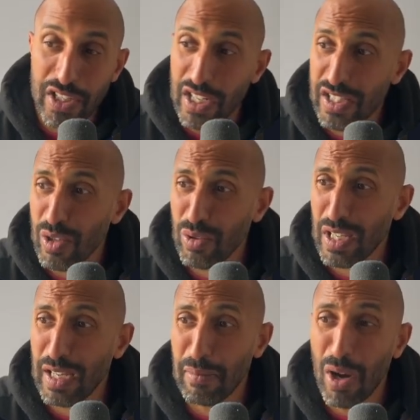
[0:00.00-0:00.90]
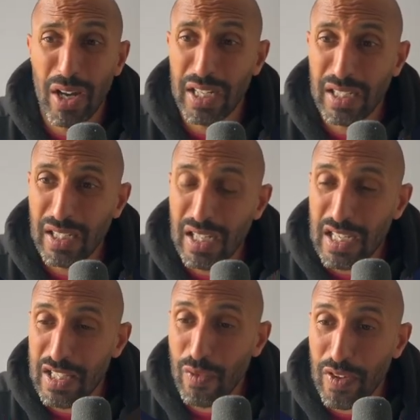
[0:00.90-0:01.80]
And I still think it might.
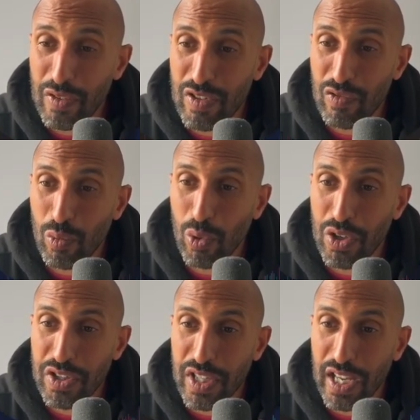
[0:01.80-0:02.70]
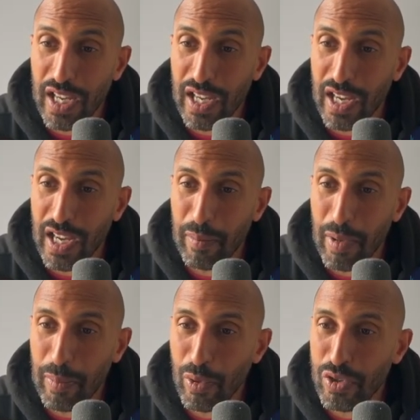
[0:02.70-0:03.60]
I still think the risk reward is there.
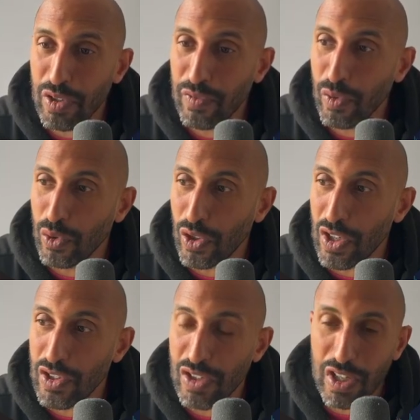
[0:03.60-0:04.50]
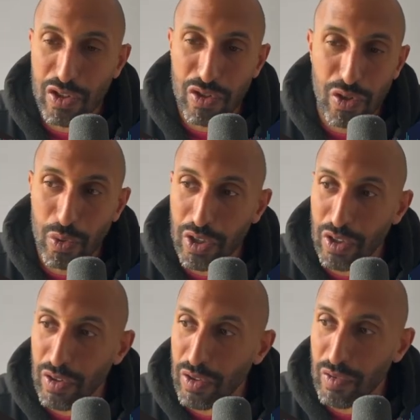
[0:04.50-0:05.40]
I bought it at $4 and I just sold it
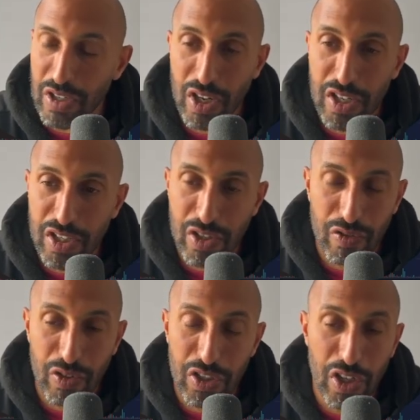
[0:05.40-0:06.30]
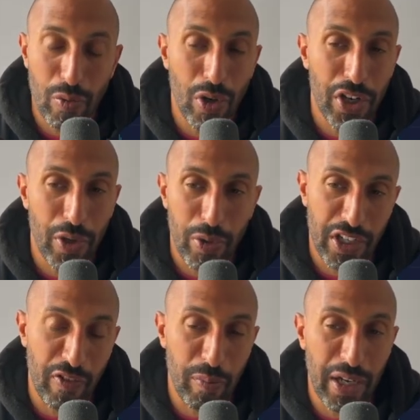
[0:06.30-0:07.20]
at $3.90. I just thought, you know what, I don't want to
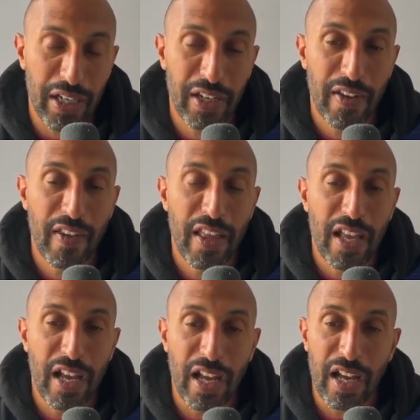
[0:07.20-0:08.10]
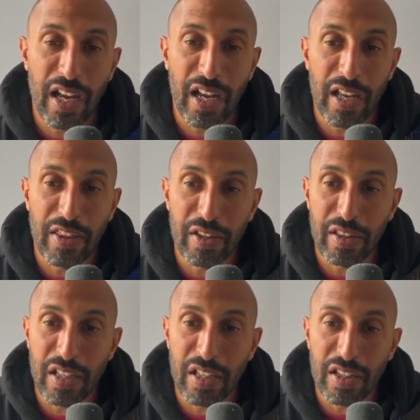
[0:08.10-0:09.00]
give back
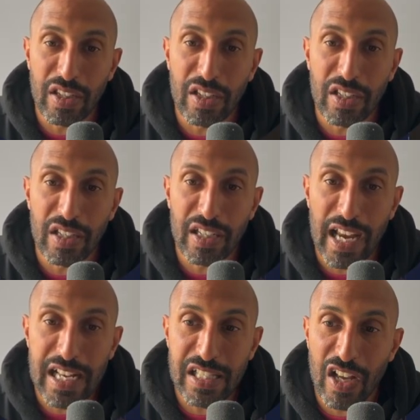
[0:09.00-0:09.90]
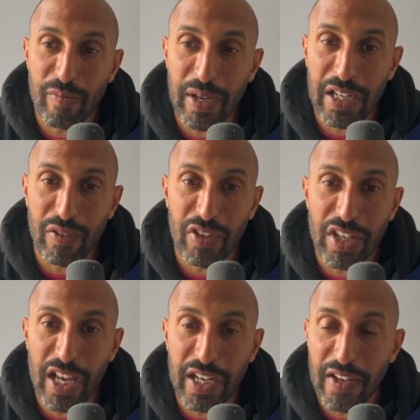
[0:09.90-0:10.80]
the gains that I've made of the
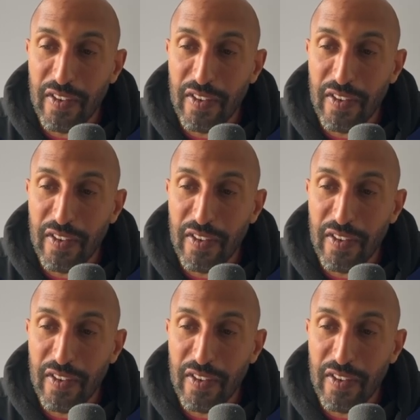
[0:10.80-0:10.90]
day.